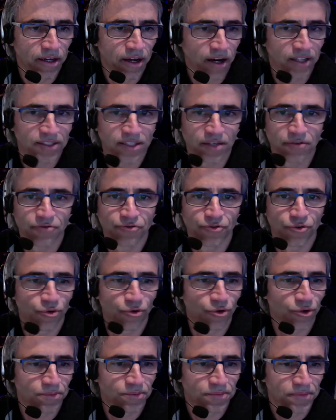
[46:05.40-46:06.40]
asking
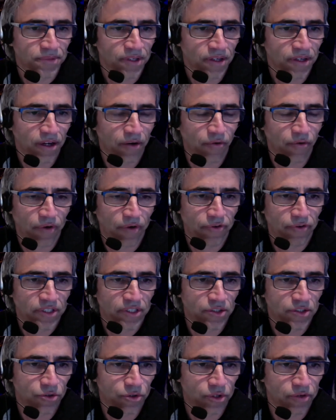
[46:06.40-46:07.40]
for a reference
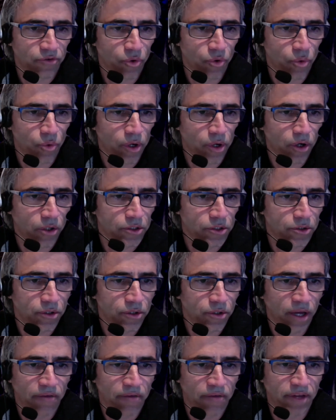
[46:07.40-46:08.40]
or if we were going to
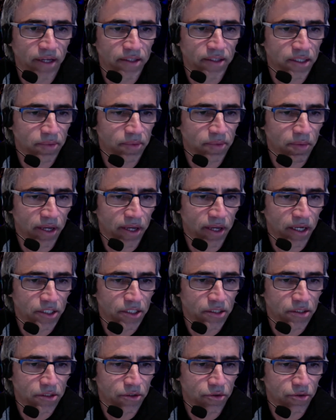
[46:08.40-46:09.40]
have that in a
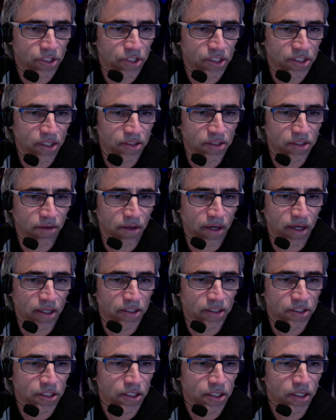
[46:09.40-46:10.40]
publication. So just answer
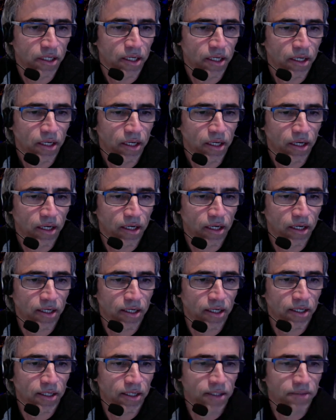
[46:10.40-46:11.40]
that.
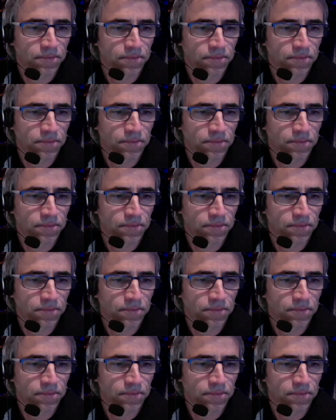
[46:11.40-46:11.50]
Another